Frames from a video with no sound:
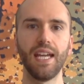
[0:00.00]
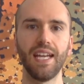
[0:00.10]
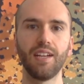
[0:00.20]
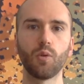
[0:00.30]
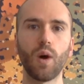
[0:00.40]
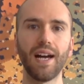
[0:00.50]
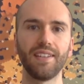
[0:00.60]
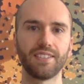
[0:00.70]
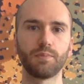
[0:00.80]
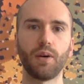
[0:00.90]
in a way
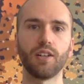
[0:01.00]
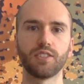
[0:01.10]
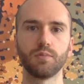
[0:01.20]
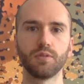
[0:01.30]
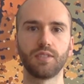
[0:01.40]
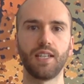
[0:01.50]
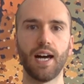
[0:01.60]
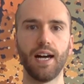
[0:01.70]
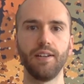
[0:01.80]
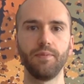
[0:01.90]
that's possible
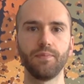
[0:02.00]
today.